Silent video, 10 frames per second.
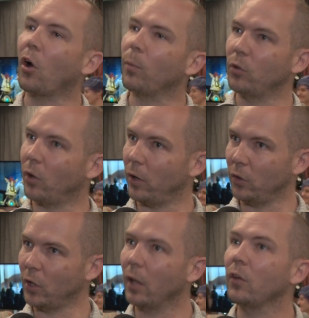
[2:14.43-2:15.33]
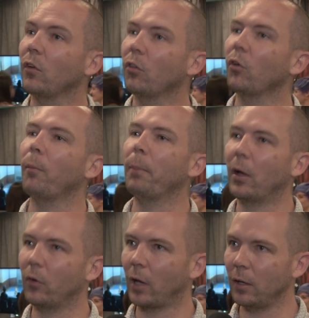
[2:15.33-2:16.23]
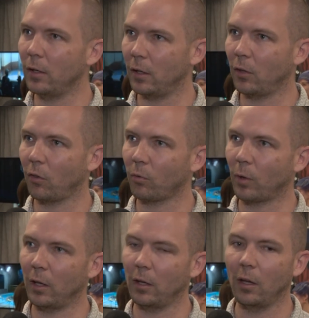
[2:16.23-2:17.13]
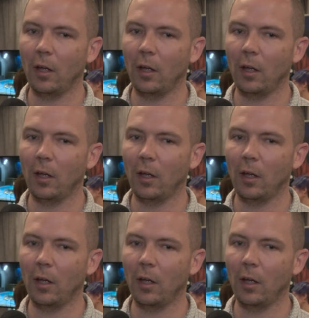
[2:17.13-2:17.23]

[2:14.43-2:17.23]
arbitrary challenges; they're about ideas, right?